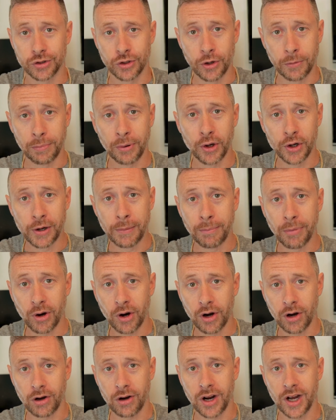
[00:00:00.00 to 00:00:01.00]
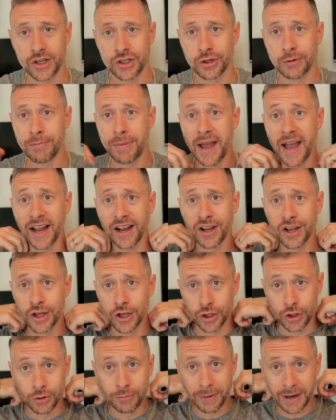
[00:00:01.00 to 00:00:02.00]
or you're putting a bar across your back,
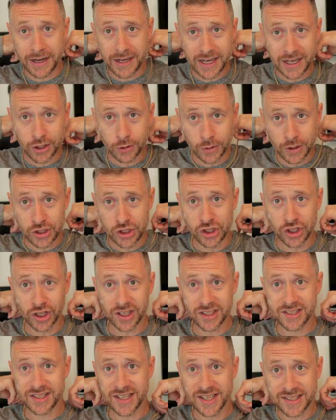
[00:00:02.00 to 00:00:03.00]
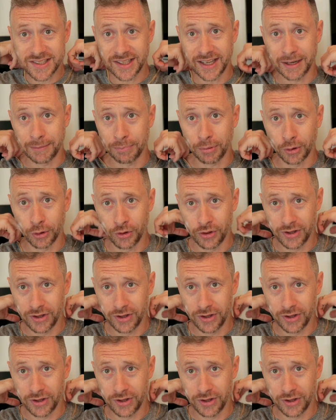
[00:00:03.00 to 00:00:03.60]
you might need to adjust this, like